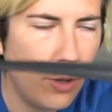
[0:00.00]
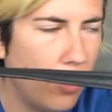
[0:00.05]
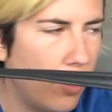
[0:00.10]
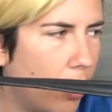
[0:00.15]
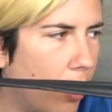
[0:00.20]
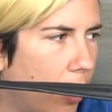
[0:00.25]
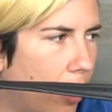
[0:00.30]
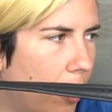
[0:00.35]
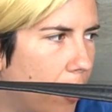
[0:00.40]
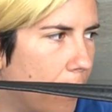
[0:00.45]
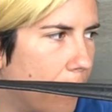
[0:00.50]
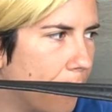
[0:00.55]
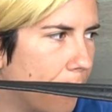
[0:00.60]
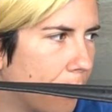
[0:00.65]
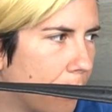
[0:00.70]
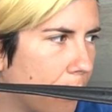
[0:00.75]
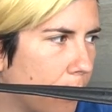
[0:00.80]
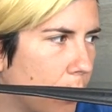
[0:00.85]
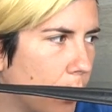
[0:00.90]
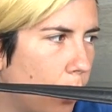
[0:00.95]

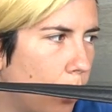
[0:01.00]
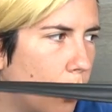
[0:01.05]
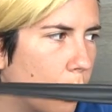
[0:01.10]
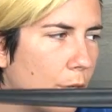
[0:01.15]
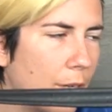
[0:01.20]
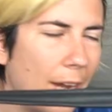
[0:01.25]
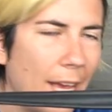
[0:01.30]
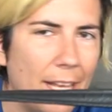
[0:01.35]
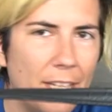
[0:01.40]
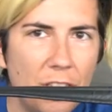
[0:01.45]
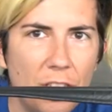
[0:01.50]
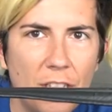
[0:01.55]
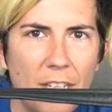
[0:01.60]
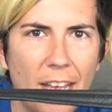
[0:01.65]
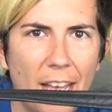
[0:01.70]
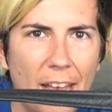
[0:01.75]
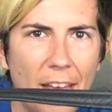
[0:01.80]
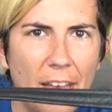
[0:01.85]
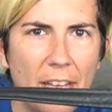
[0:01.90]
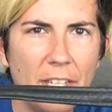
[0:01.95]
or edge
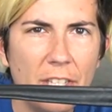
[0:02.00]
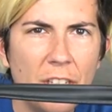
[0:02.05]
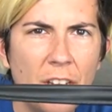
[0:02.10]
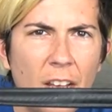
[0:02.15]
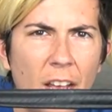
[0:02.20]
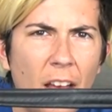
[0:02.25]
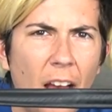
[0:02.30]
to edge.